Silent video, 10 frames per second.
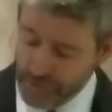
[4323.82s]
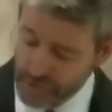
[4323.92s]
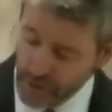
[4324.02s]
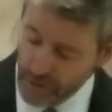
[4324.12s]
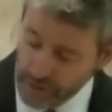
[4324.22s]
if you
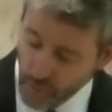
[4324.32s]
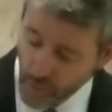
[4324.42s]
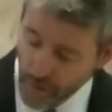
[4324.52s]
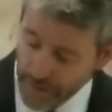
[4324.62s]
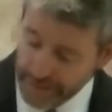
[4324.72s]
saw a
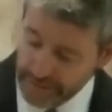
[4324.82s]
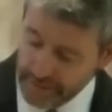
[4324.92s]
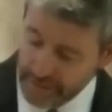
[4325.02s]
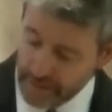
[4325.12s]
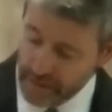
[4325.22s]

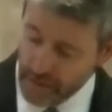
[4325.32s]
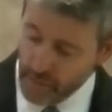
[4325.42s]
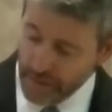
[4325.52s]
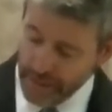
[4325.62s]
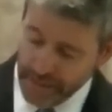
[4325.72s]
coin
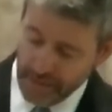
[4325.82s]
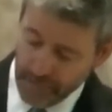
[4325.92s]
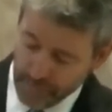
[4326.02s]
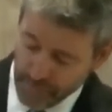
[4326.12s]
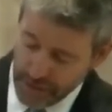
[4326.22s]
where it had
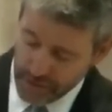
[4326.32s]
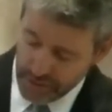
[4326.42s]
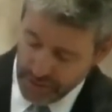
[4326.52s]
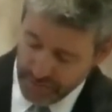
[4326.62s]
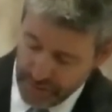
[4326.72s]
the
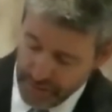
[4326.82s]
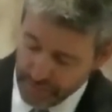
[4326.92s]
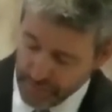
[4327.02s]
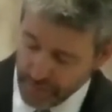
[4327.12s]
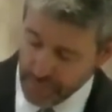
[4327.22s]
impression of an
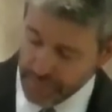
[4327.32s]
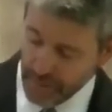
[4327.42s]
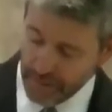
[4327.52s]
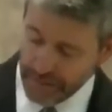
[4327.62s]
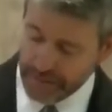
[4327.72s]
emperor
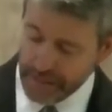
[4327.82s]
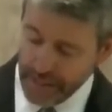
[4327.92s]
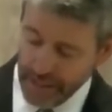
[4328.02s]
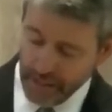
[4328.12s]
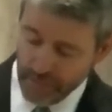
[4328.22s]
upon it,
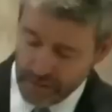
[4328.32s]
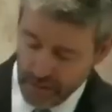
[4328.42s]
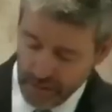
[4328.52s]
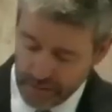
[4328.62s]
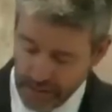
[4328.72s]
it was
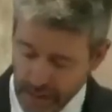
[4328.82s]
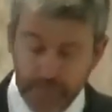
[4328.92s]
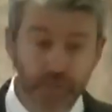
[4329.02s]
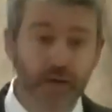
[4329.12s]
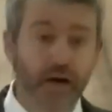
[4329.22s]
an
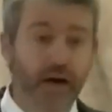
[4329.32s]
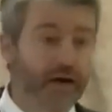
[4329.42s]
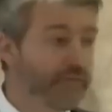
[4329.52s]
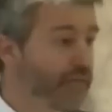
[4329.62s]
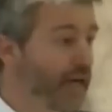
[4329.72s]
example
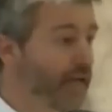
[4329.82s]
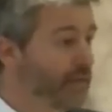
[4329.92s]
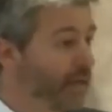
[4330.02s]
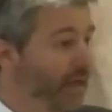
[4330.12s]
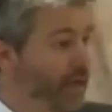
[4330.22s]
of
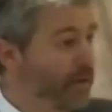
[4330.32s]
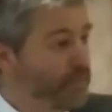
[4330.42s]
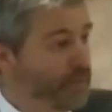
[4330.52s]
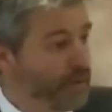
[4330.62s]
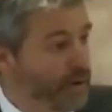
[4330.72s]
that
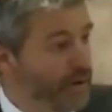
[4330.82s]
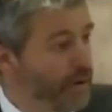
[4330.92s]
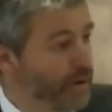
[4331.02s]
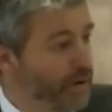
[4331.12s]
emperor.